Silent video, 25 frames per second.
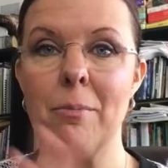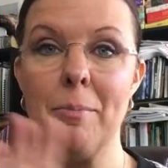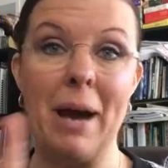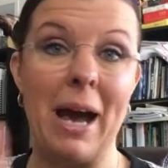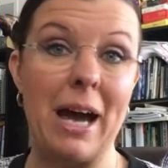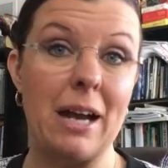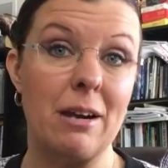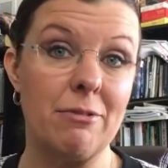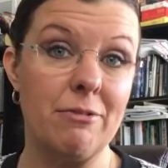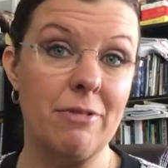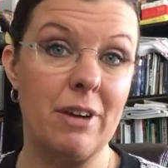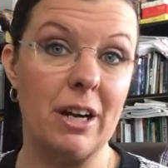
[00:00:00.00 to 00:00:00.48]
a
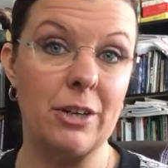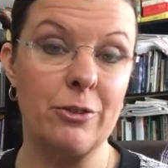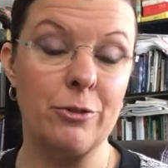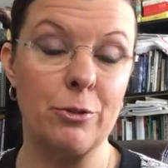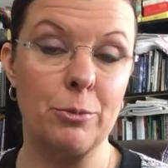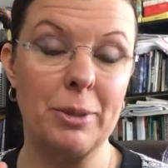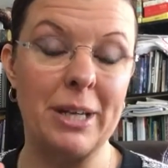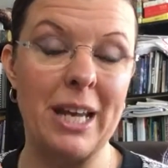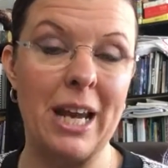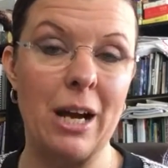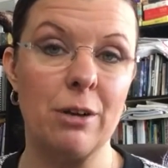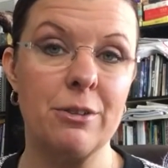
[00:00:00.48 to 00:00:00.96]
bad effect
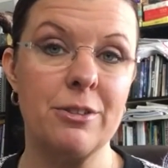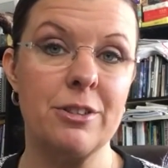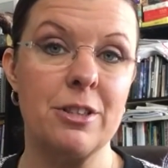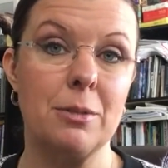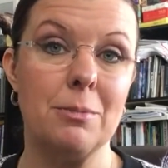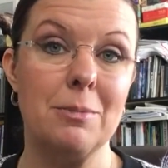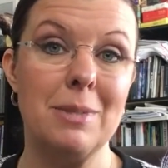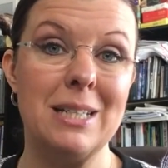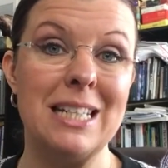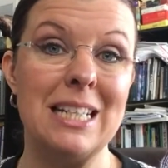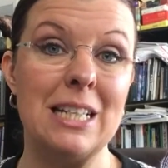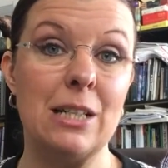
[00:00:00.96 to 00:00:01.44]
from
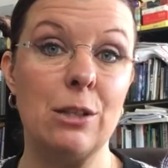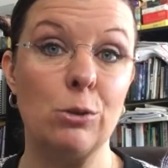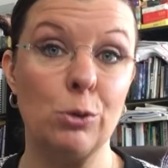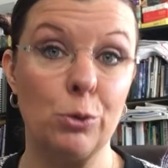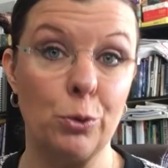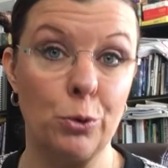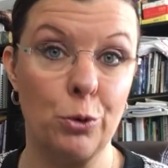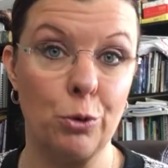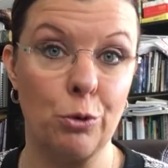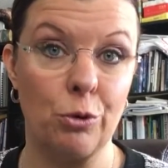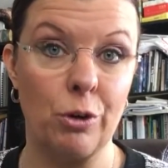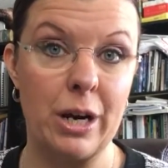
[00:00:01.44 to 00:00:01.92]
calcium
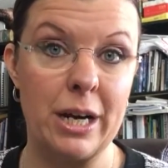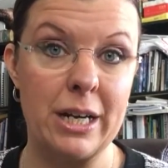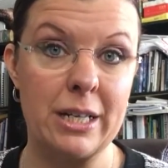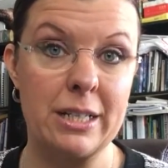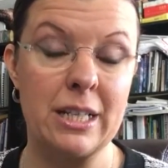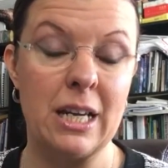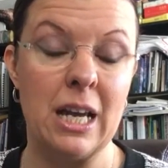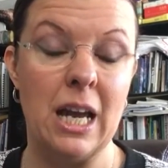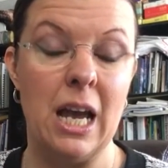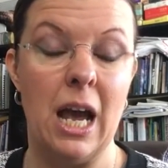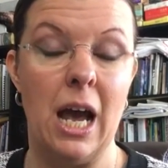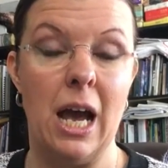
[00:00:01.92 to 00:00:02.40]
D-glucarate,
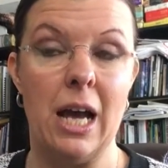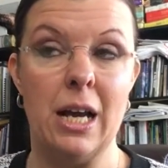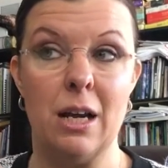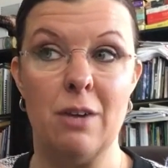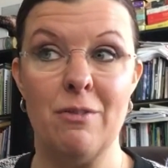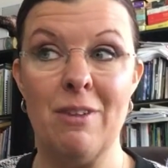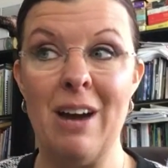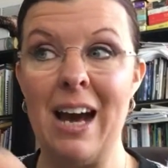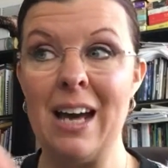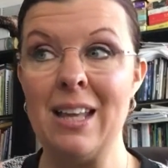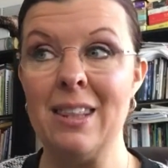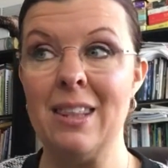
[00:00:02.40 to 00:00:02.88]
and
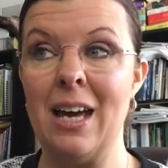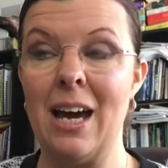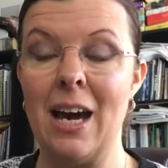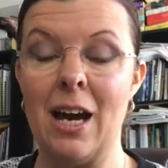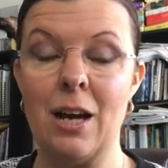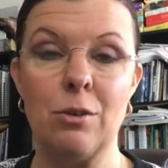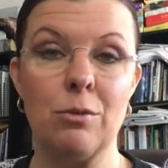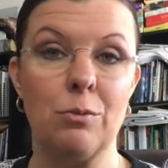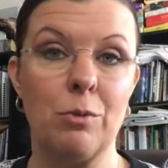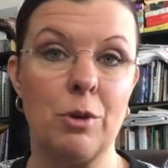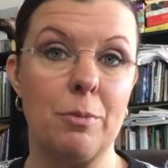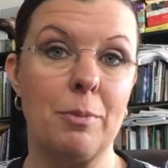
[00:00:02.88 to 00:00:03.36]
I've had
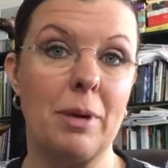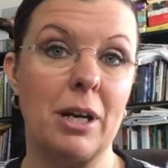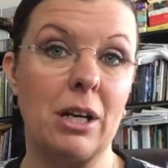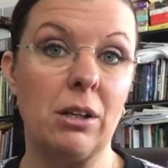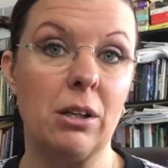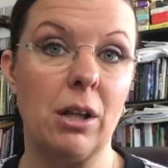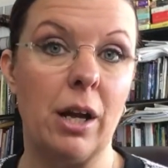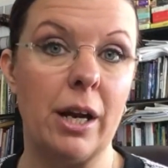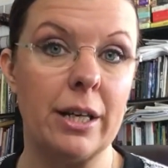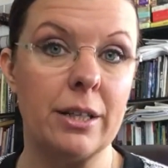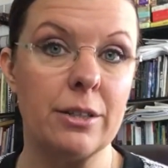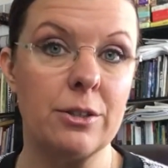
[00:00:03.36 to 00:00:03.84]
that with my
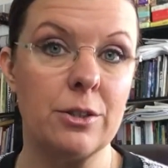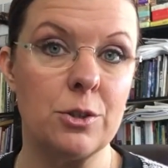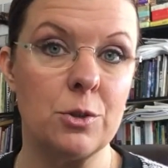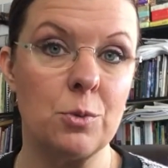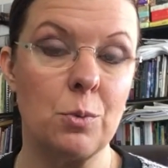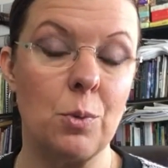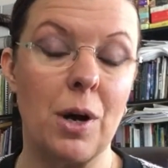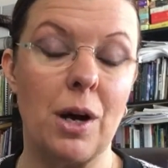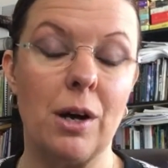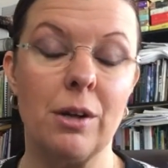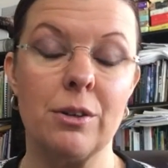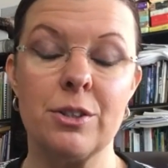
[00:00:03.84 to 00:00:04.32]
clients as
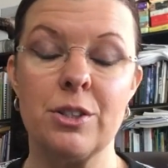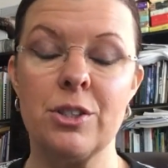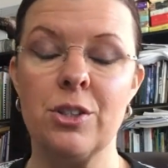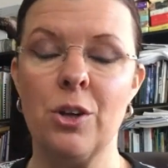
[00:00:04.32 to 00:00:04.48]
well.